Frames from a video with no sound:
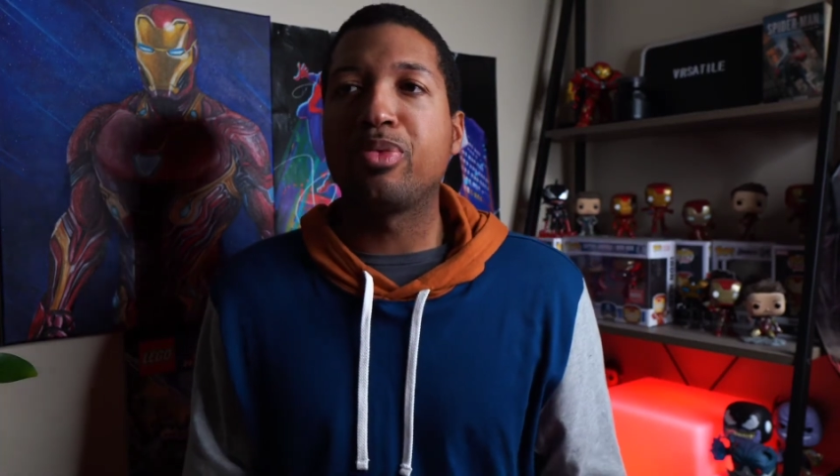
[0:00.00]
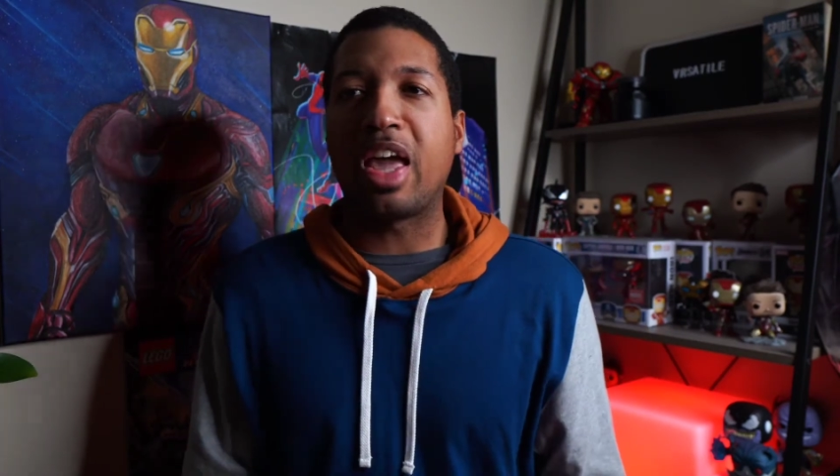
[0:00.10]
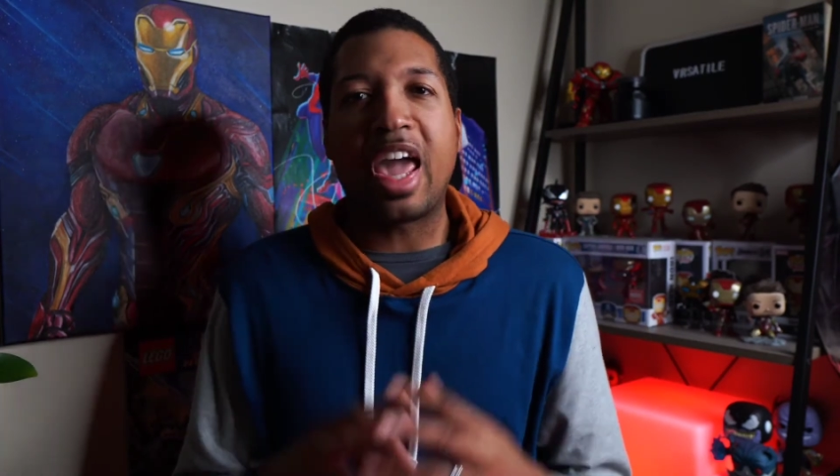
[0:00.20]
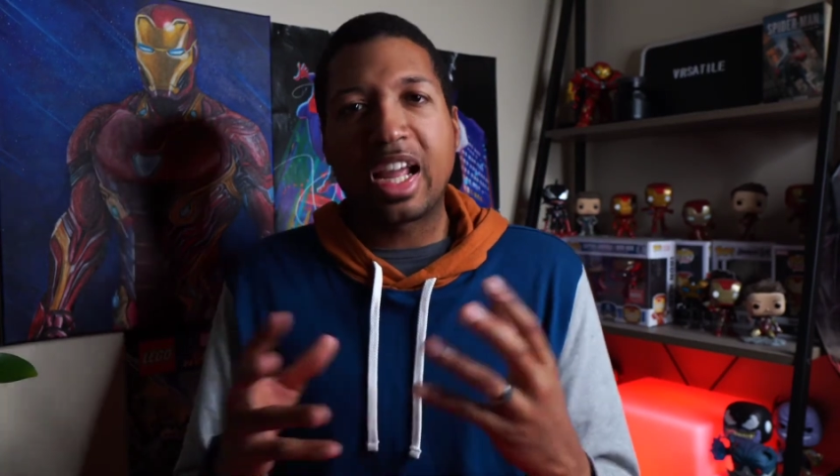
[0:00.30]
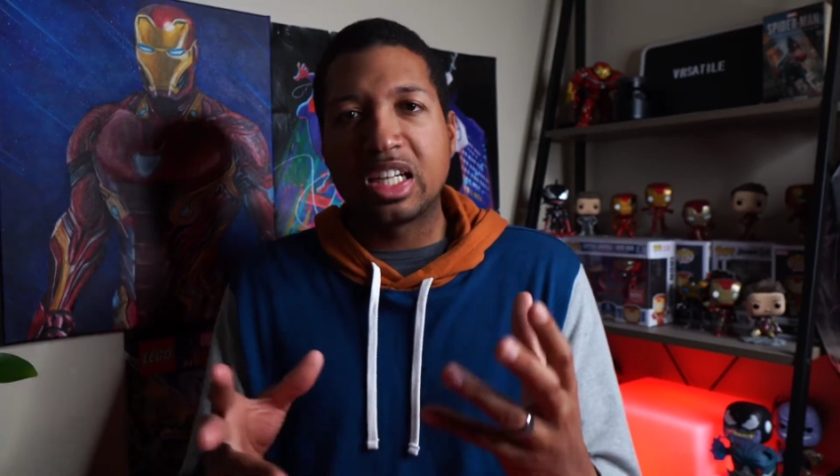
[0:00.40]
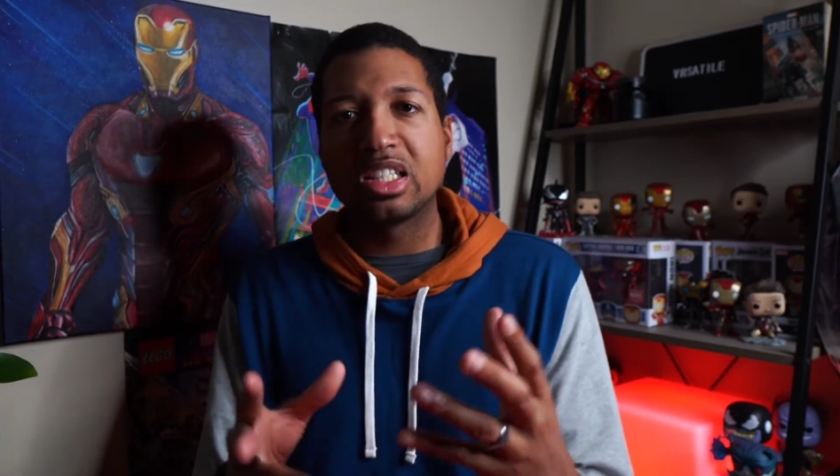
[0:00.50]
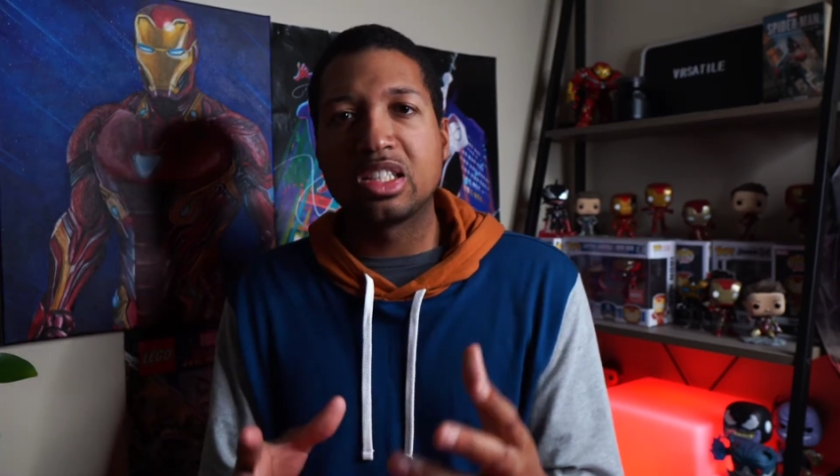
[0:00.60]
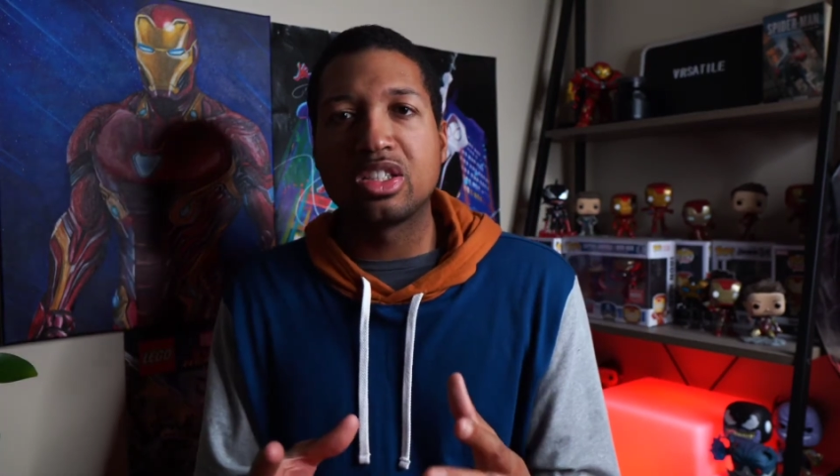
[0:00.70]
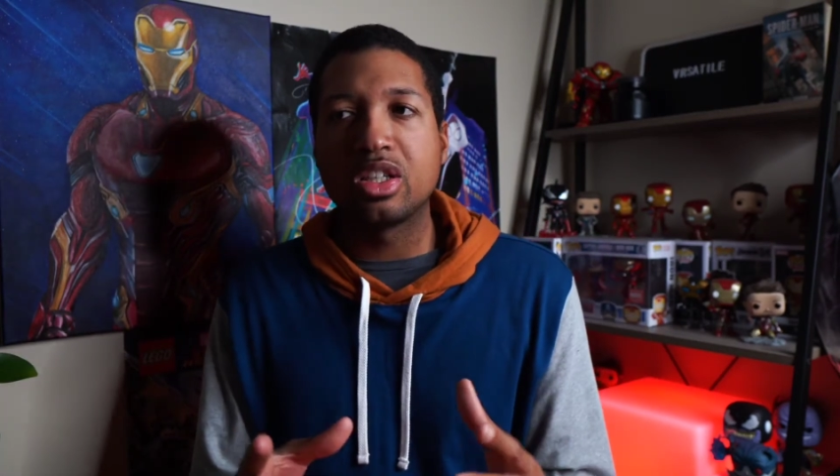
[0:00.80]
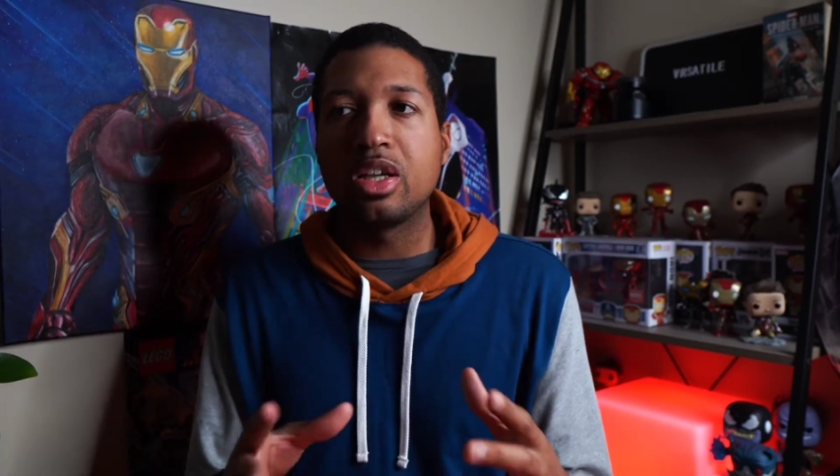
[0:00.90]

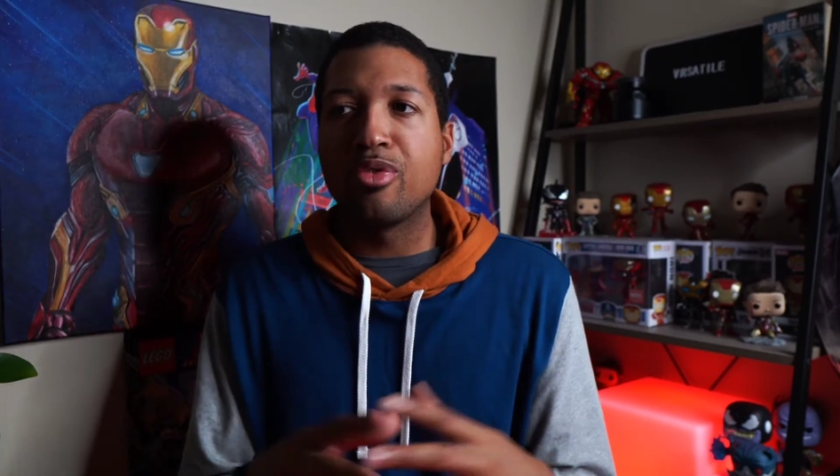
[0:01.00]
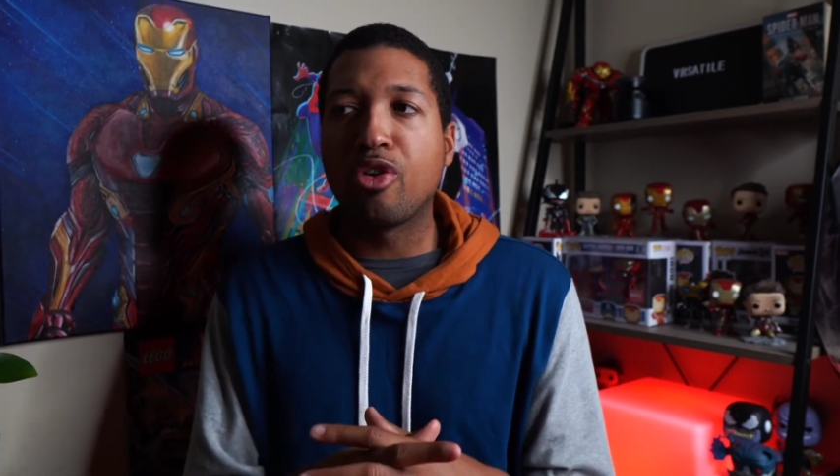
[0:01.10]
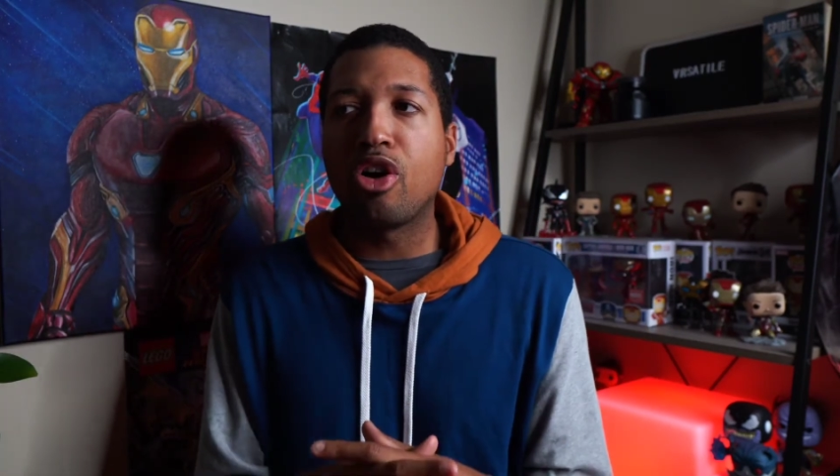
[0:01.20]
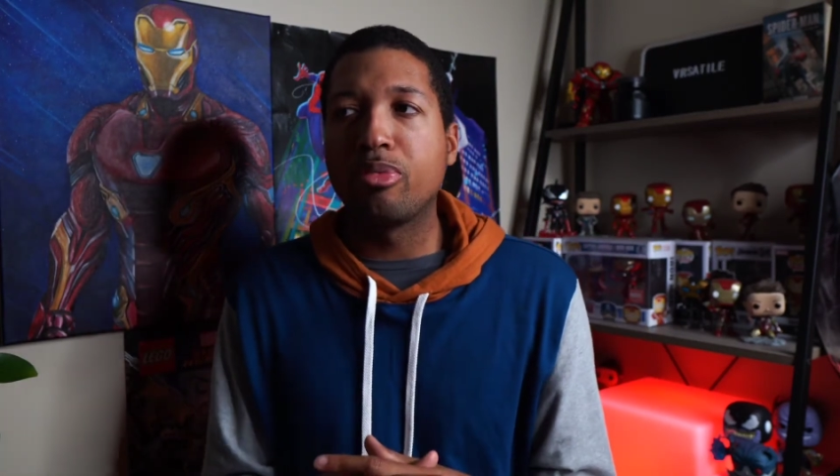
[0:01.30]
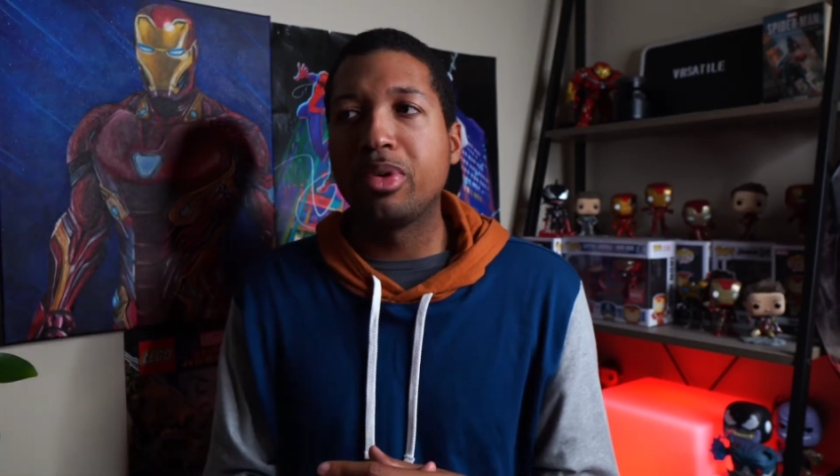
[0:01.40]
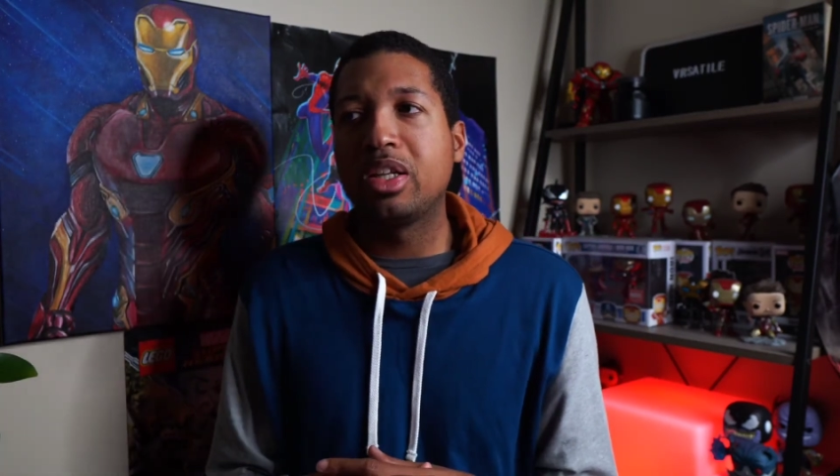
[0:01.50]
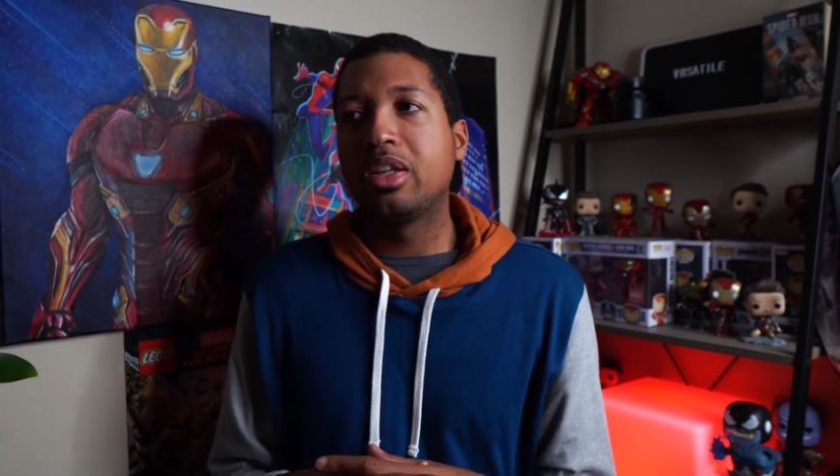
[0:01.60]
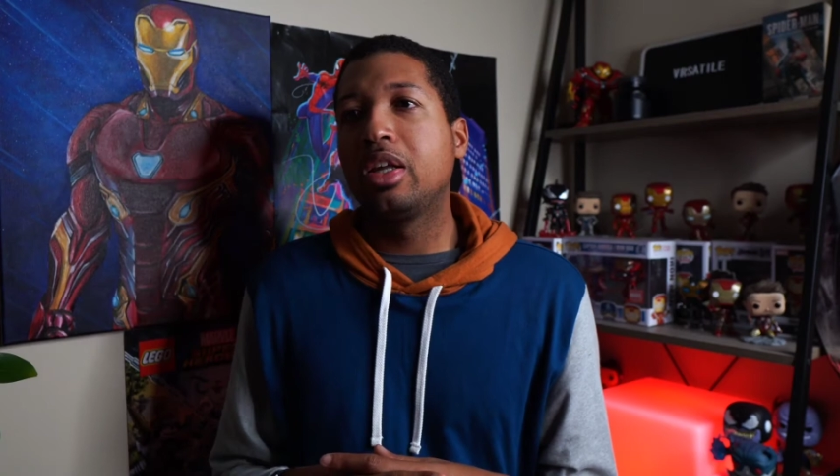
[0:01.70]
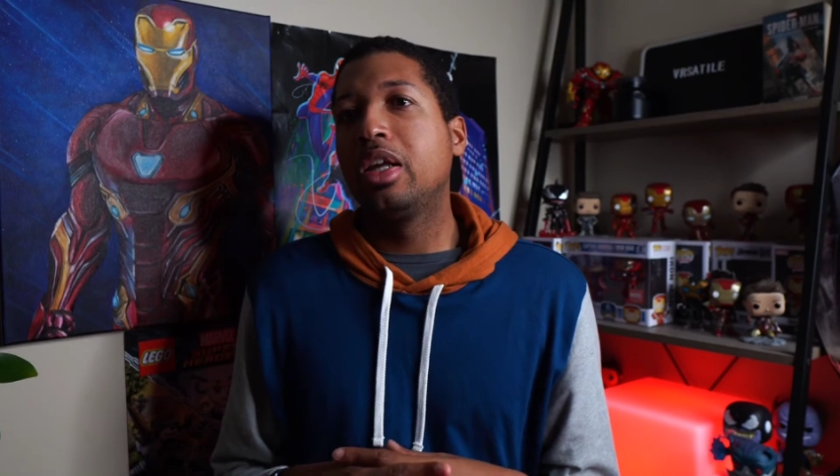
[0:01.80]
Agnes's involvement,